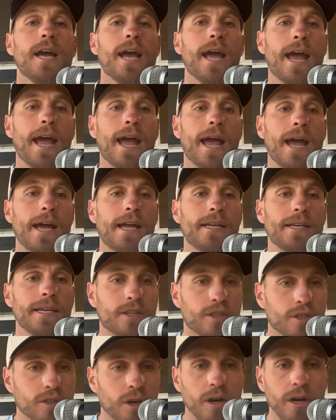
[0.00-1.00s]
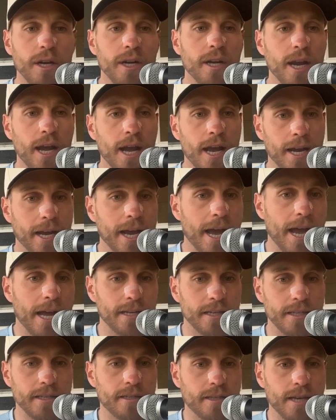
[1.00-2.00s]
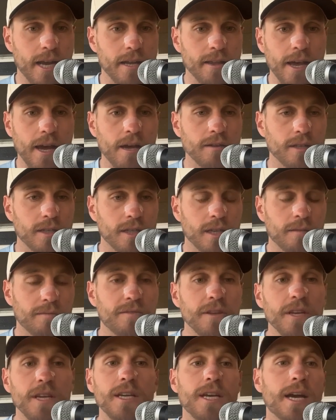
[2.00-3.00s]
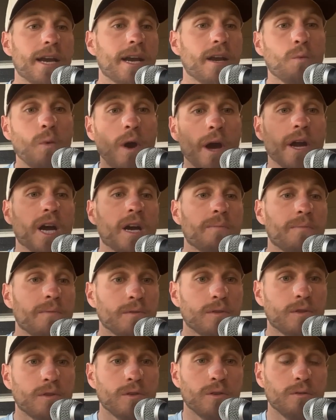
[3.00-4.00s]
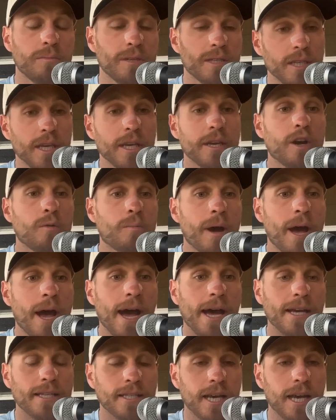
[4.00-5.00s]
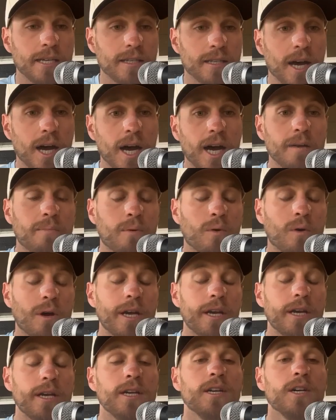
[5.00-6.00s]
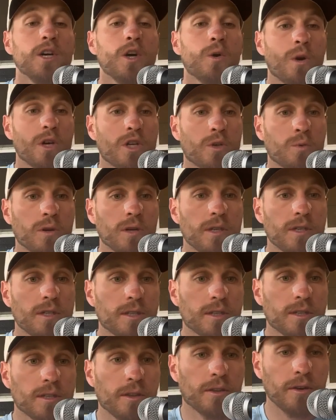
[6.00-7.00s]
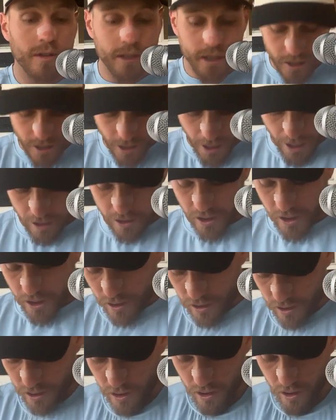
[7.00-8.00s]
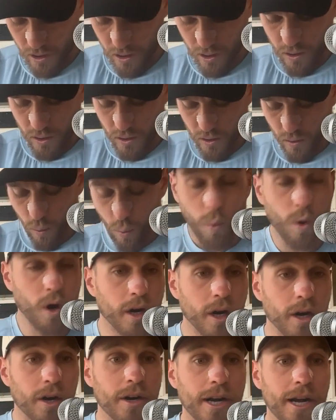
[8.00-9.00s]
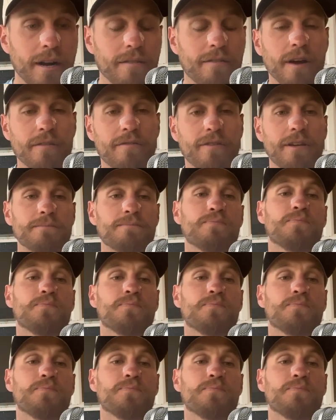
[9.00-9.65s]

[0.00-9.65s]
And it started at, again, 10,000 some feet, and it went up to Mosquito Pass as the high point, which was 13,185 feet.